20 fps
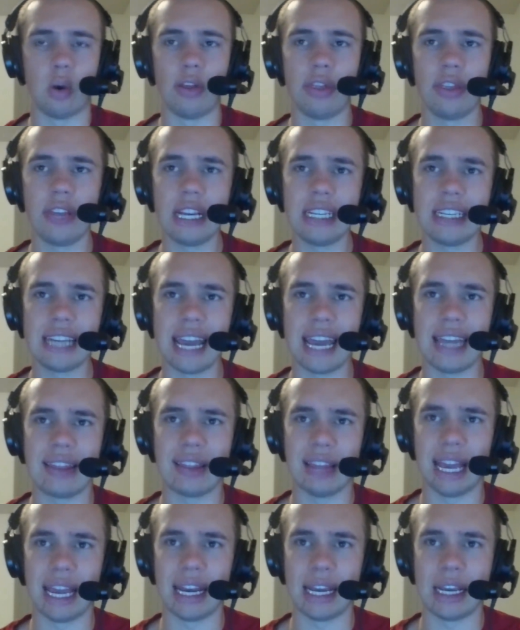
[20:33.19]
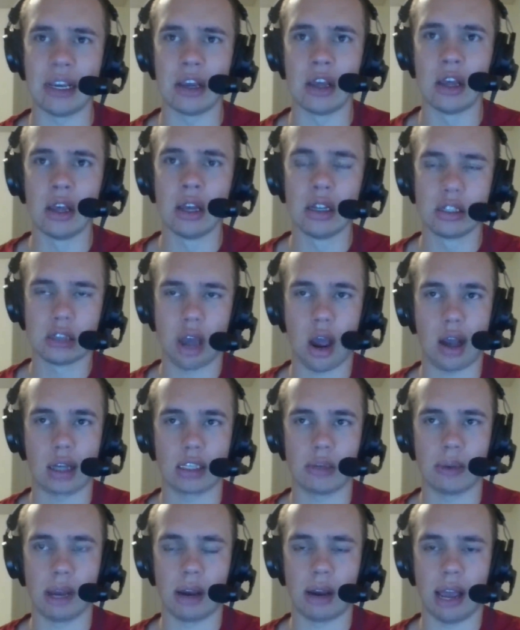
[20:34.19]
One thing Dan Lanning
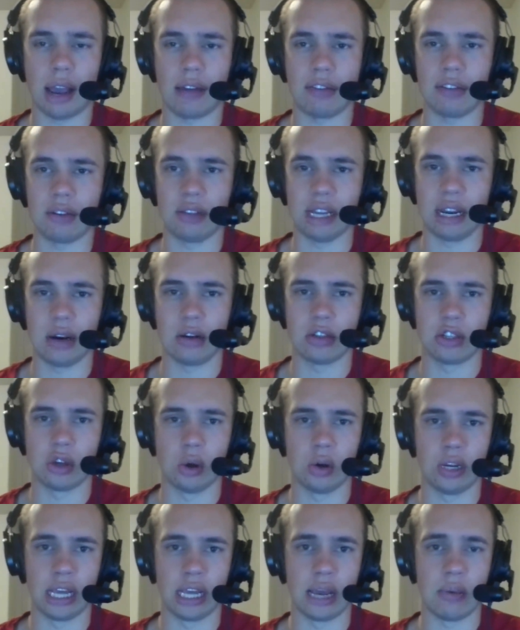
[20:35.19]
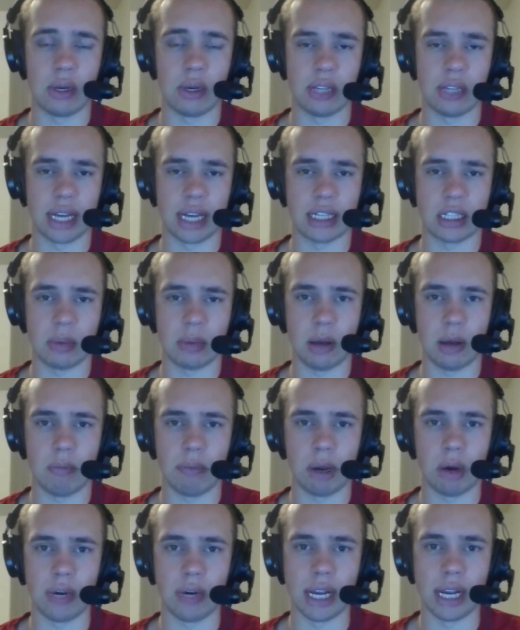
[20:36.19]
talked about after the Arizona game when he was asked
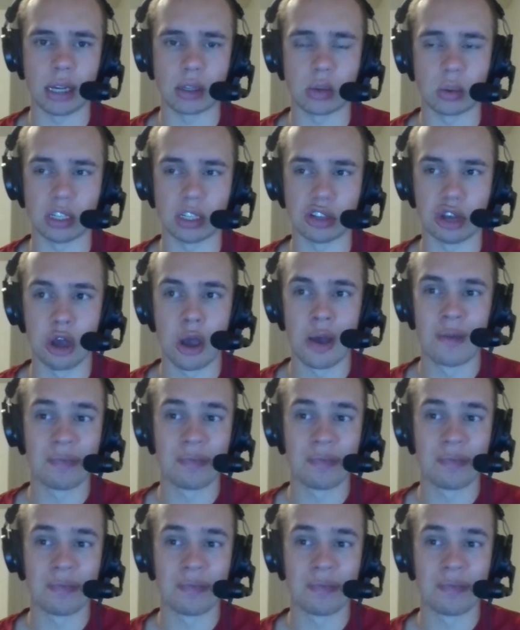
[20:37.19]
about Bo Nix was,